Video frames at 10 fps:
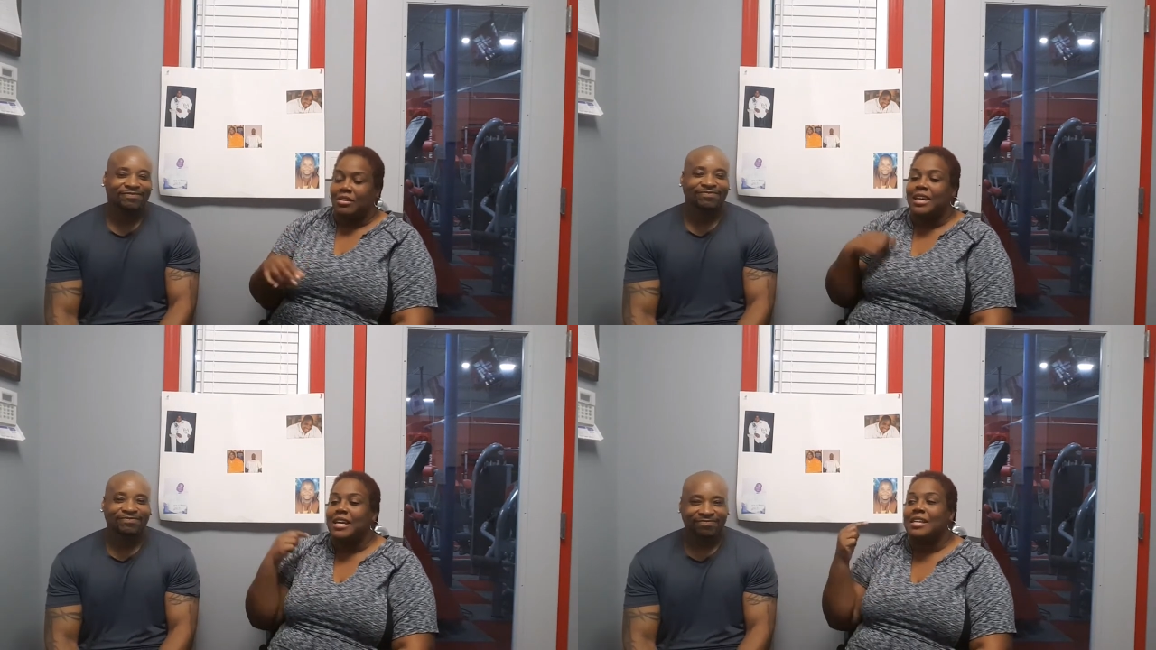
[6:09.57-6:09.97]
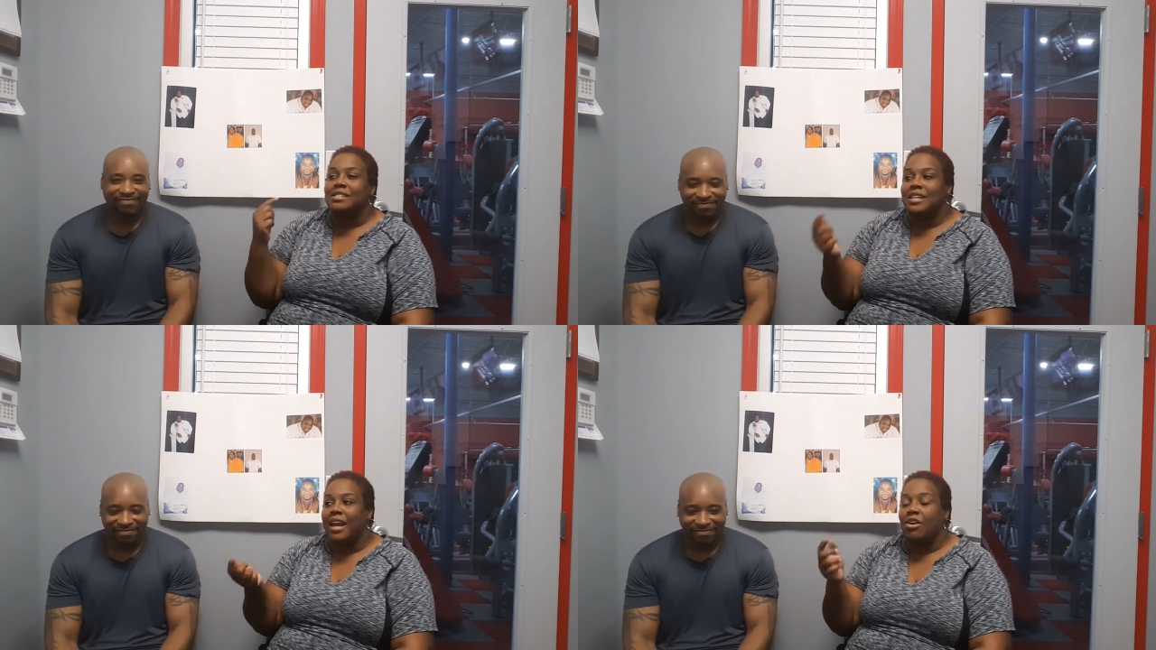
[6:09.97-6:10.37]
Speaker 1: He has
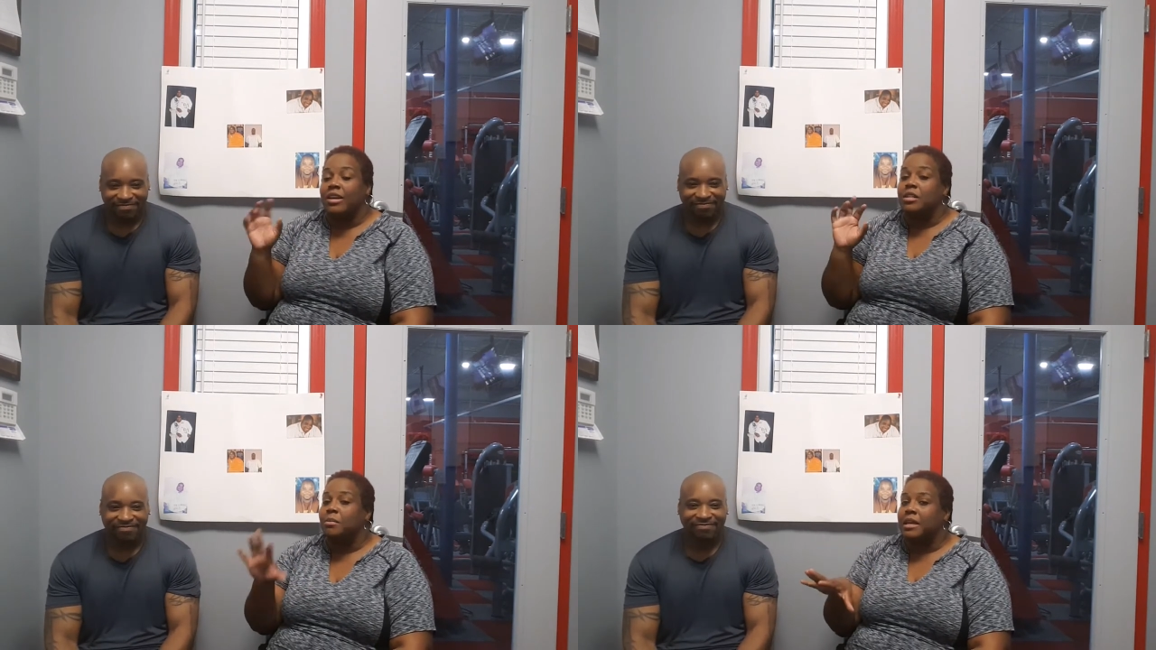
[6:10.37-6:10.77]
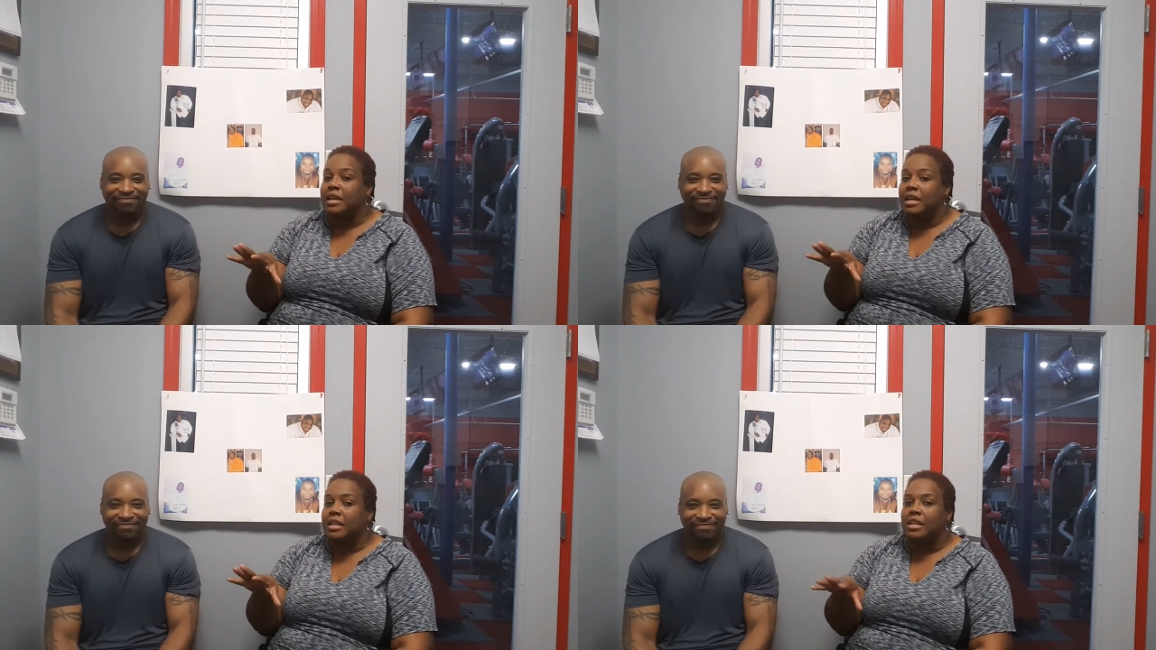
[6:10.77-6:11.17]
now, in the
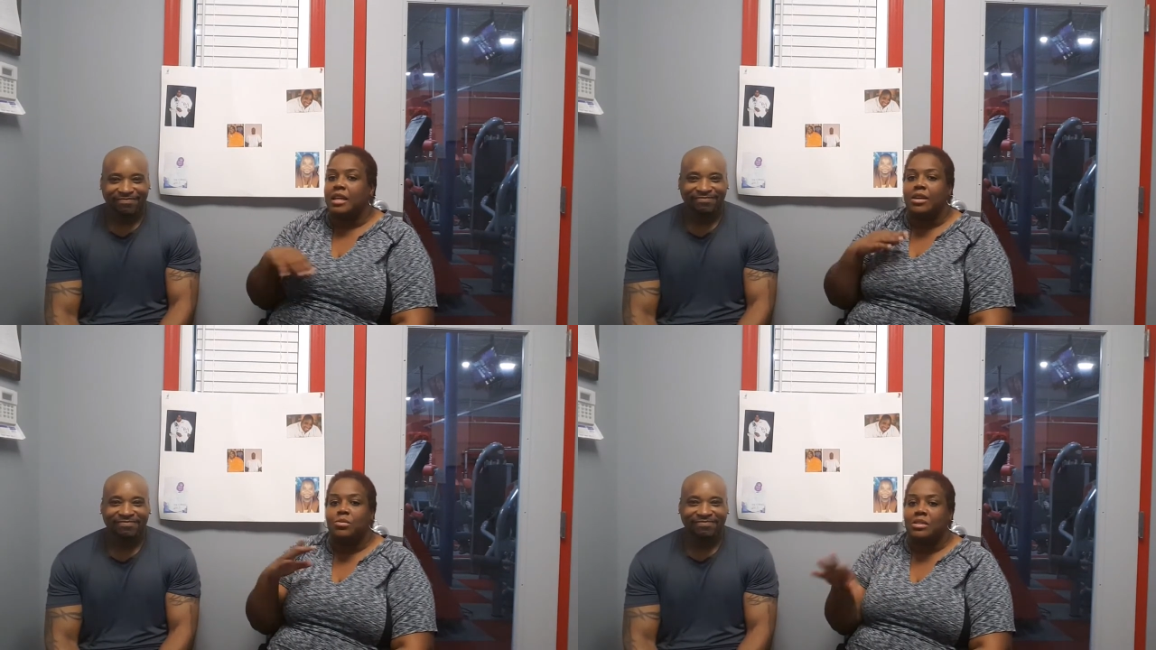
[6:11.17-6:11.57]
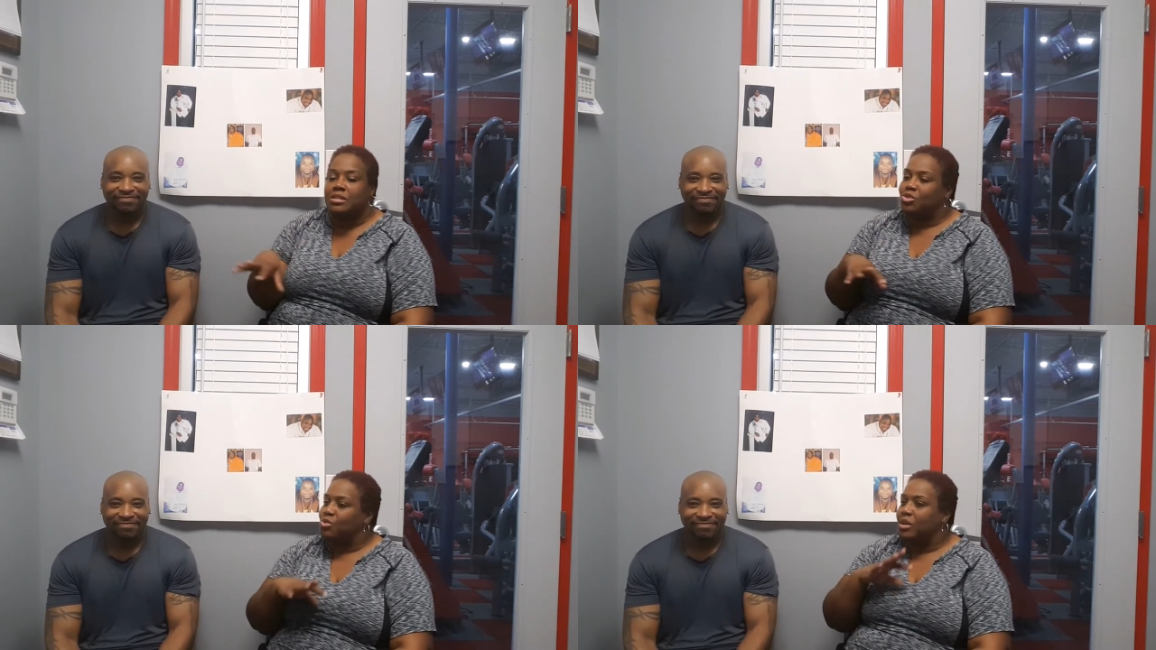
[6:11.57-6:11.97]
beginning, he
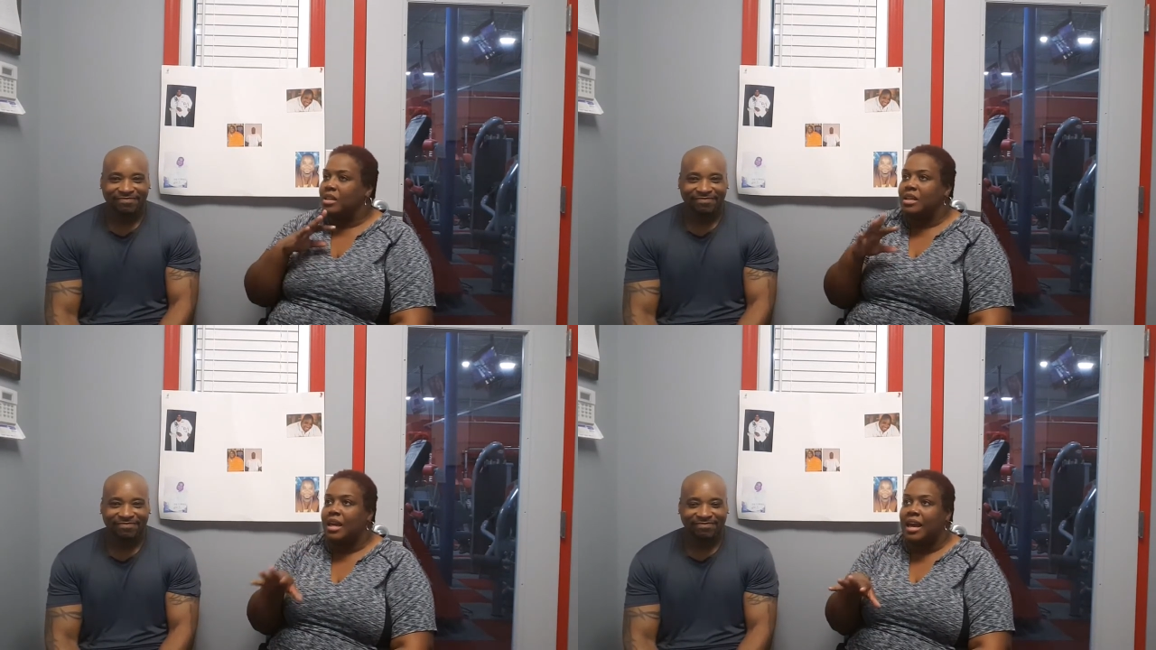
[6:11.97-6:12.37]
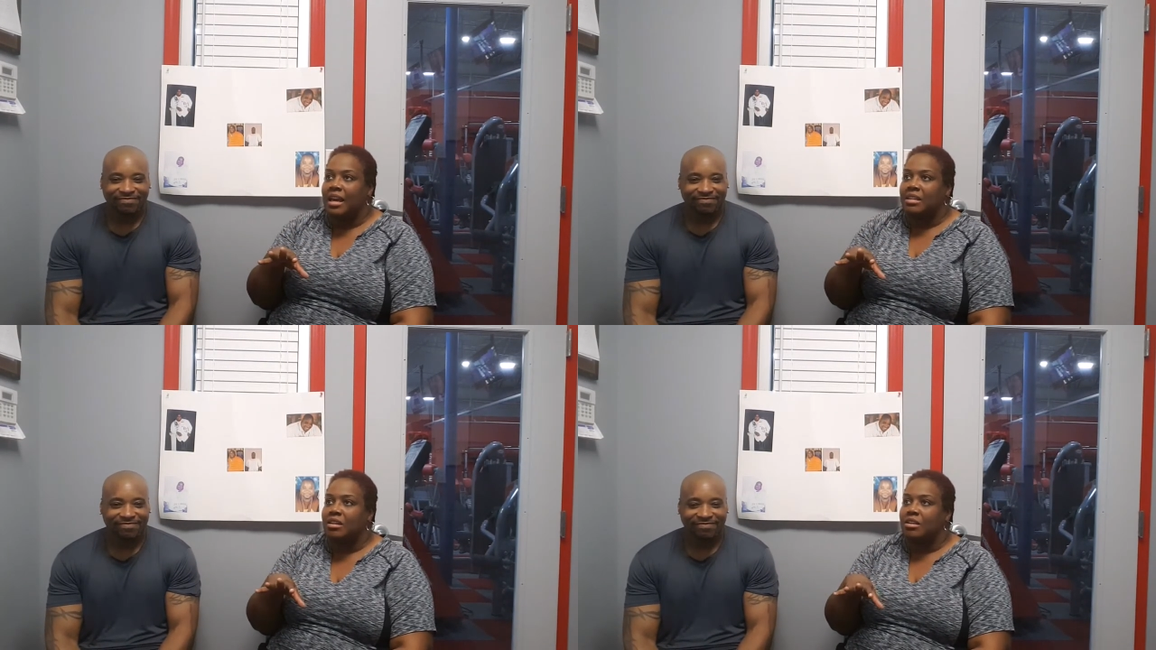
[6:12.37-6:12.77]
wouldn't do any
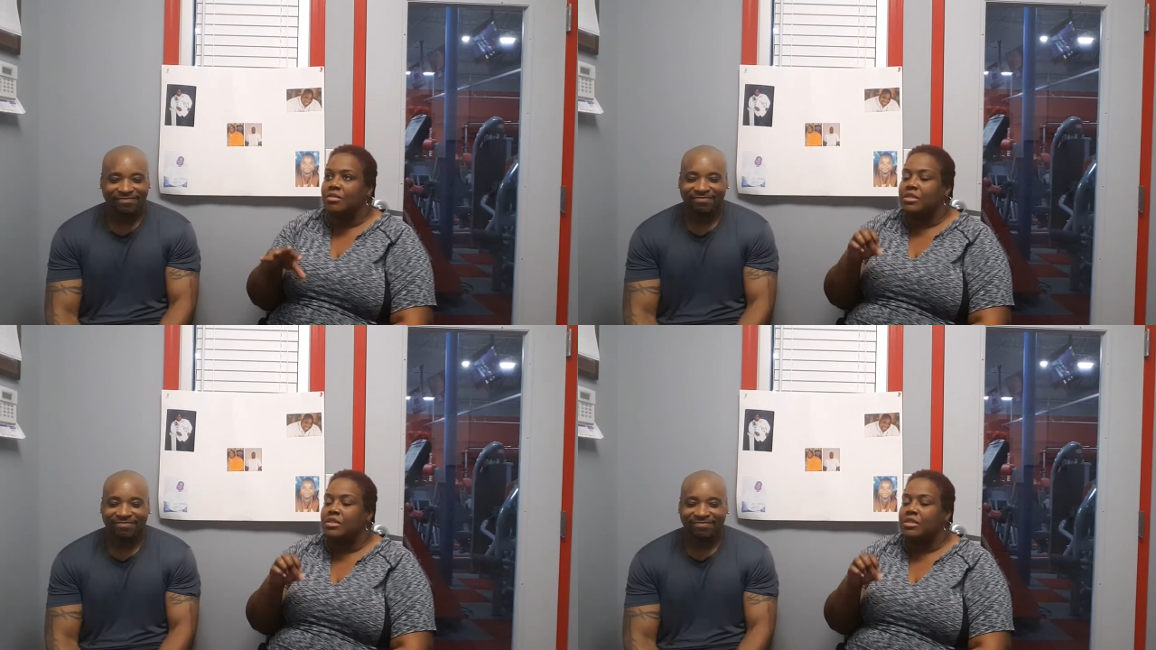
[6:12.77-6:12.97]
kind of,